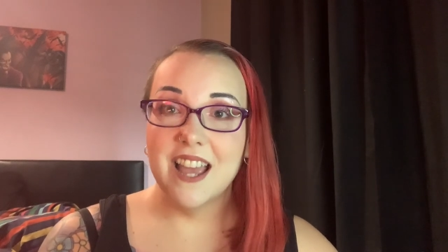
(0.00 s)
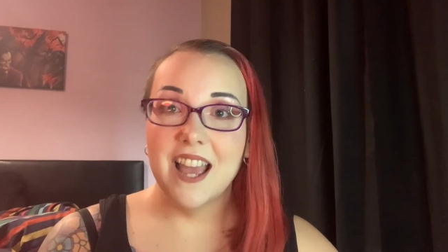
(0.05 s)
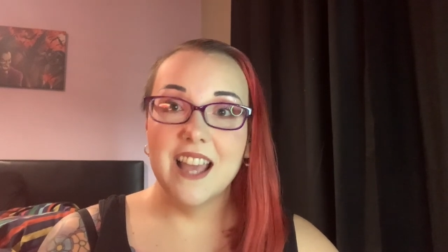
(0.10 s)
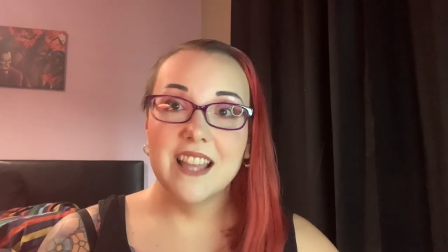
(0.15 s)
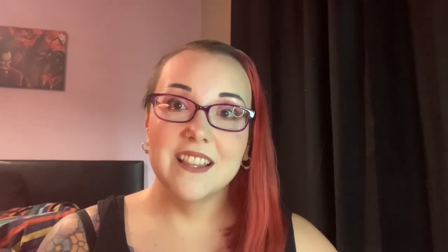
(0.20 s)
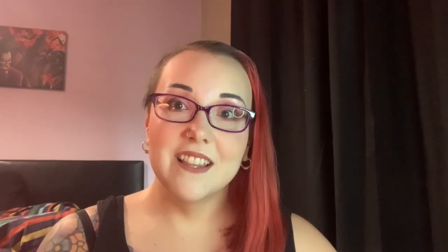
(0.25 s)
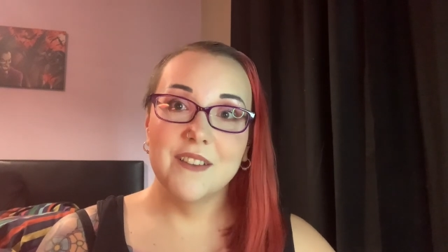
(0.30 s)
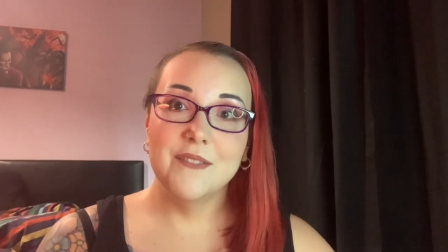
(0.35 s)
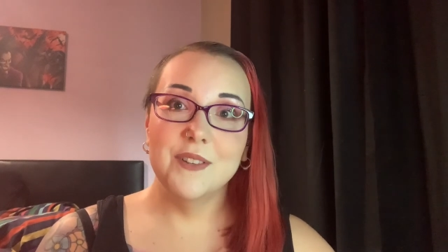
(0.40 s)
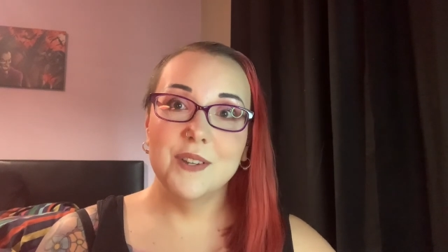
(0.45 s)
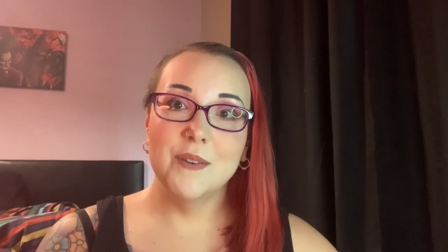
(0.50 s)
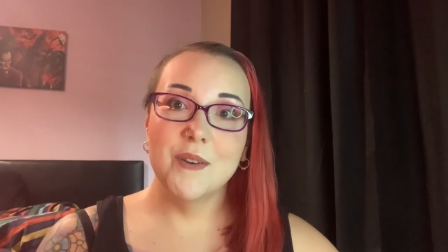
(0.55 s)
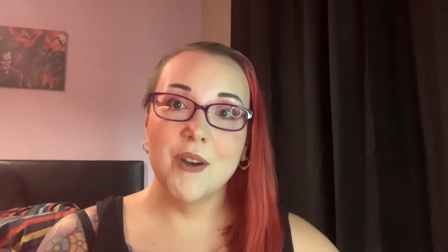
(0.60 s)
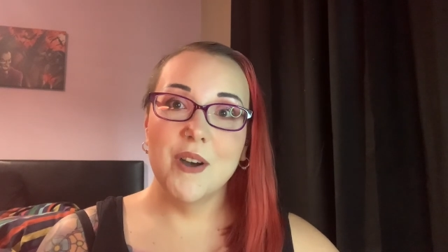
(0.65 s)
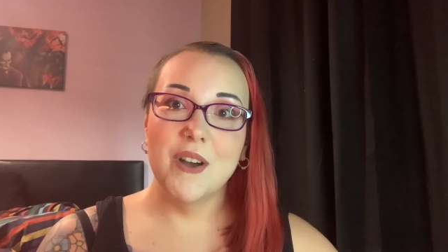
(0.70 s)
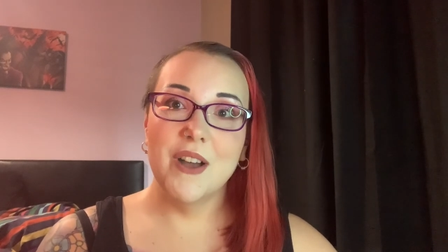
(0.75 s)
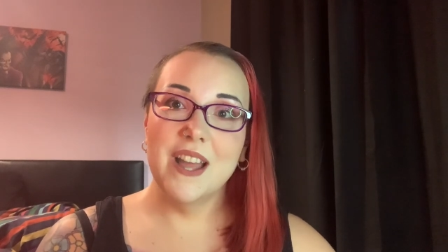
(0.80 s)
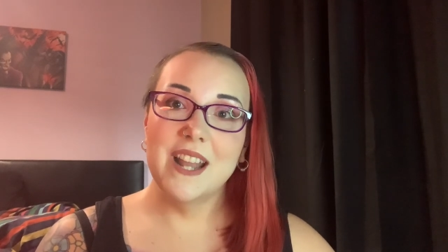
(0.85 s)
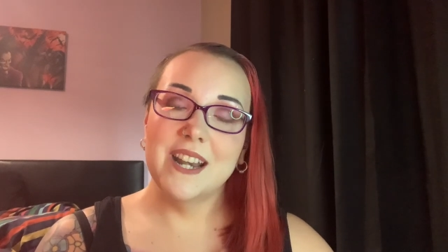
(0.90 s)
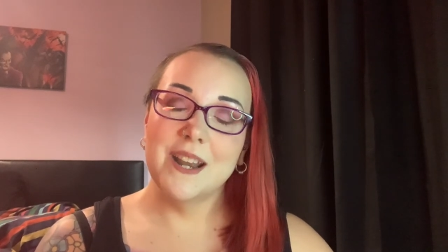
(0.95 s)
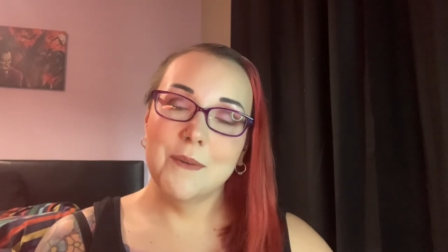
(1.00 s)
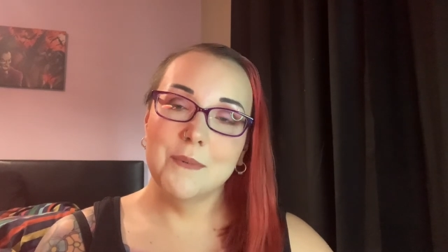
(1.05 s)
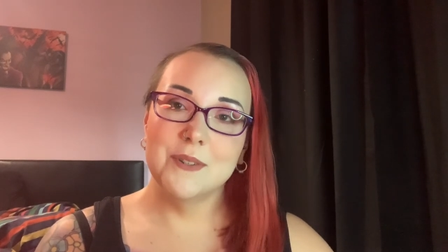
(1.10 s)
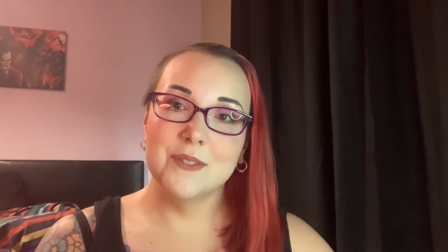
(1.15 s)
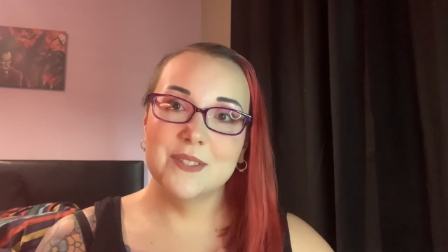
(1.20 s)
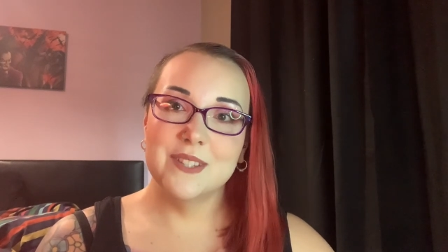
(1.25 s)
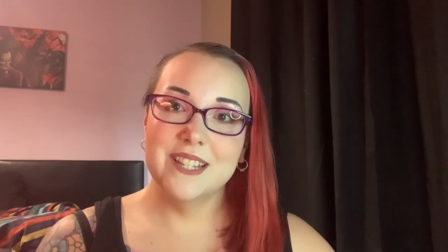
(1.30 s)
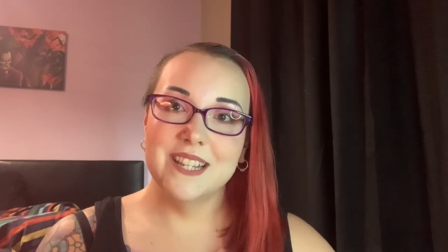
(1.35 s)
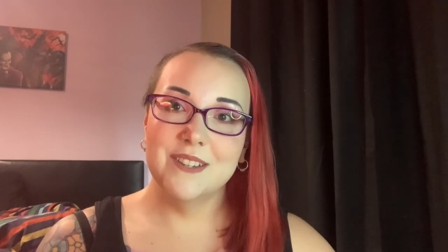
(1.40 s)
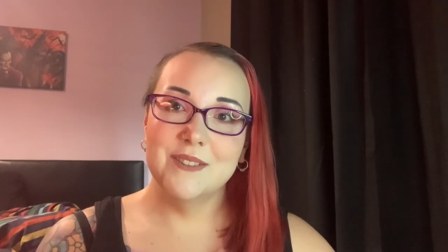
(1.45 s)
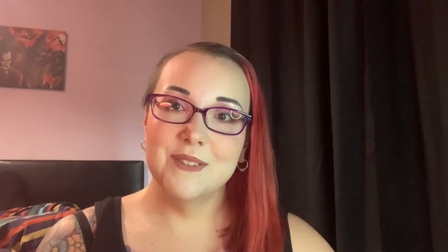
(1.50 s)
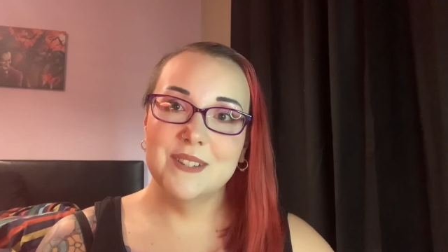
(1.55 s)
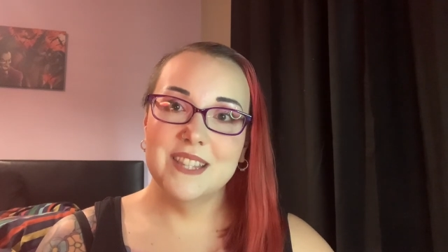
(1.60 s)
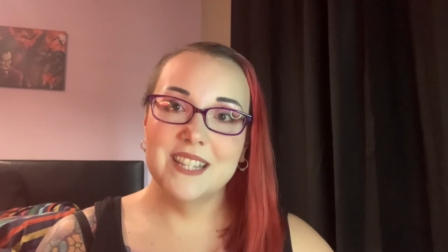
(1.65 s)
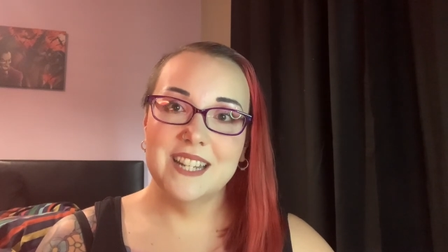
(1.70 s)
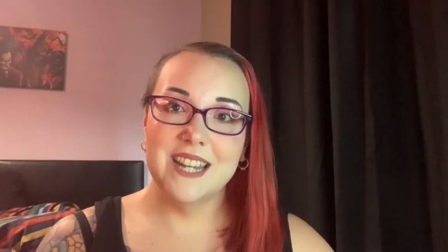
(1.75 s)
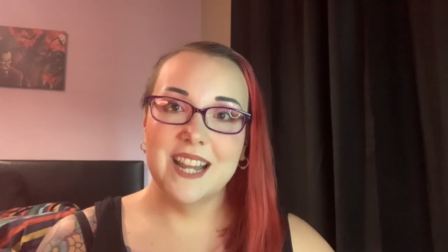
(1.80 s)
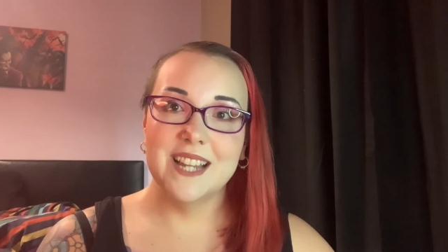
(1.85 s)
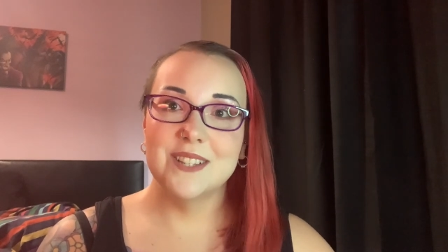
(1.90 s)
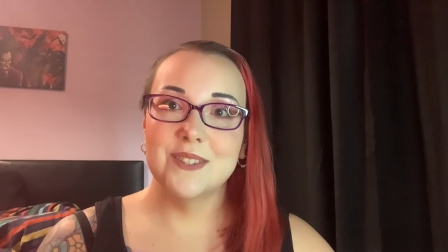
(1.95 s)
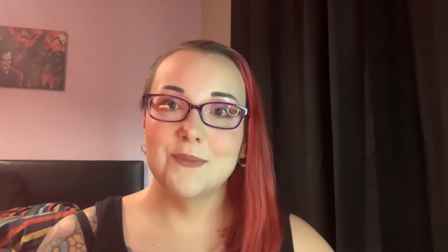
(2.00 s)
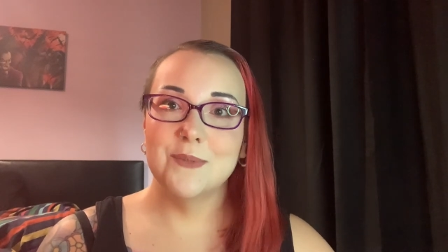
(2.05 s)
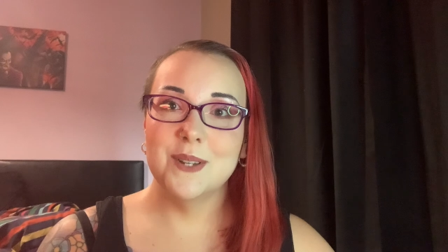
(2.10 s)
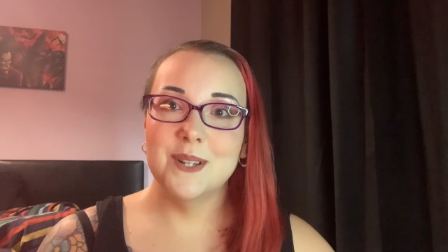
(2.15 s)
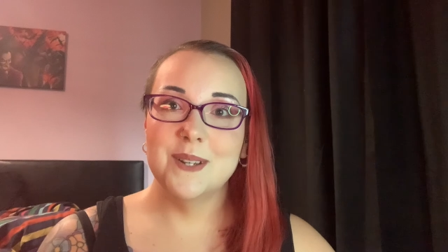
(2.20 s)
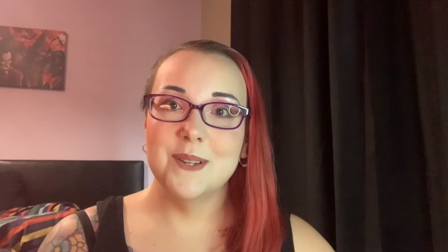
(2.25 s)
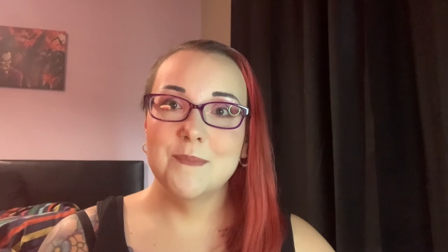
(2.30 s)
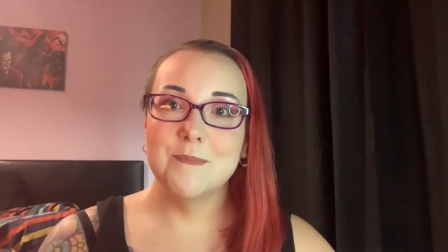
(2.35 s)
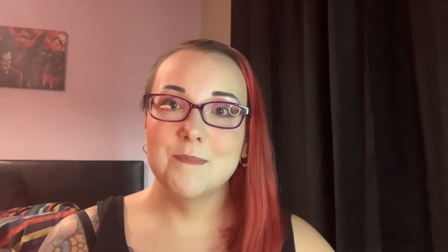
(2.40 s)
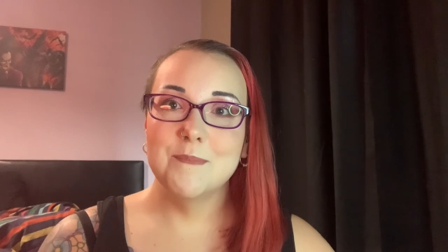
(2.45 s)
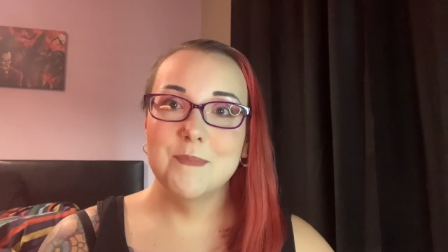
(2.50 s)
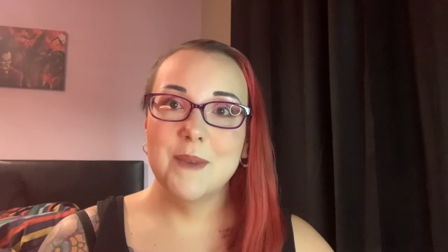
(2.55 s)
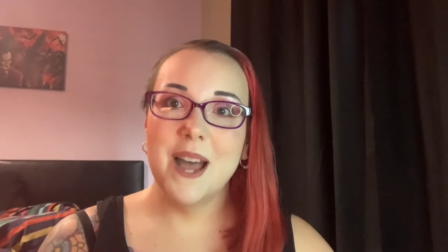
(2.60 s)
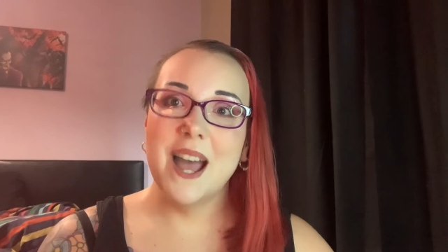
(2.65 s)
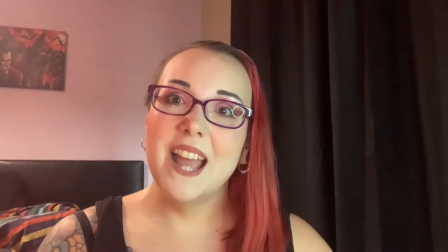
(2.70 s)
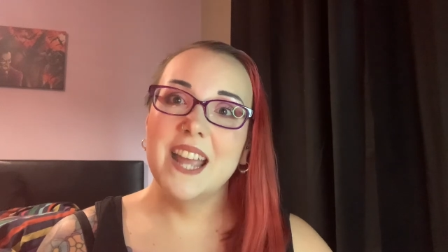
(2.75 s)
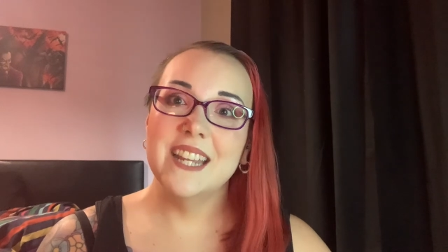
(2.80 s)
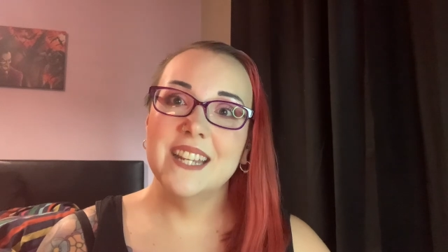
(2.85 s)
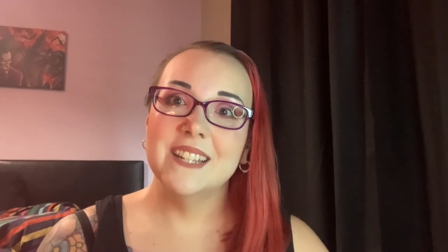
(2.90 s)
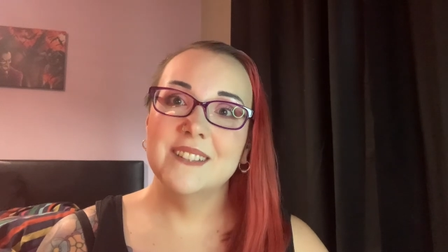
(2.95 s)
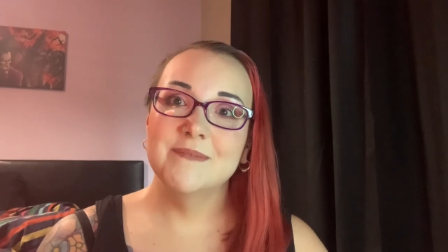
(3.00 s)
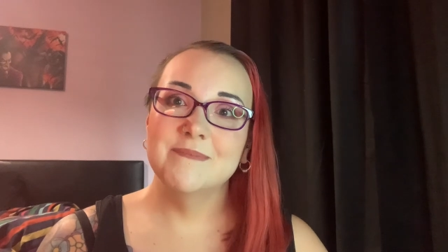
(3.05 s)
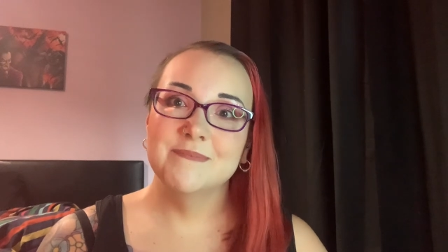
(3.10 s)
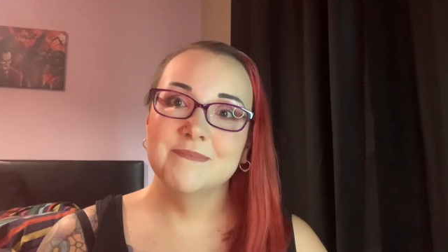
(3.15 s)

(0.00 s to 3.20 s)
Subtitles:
I love you all, and I will see you in the next one. Bye.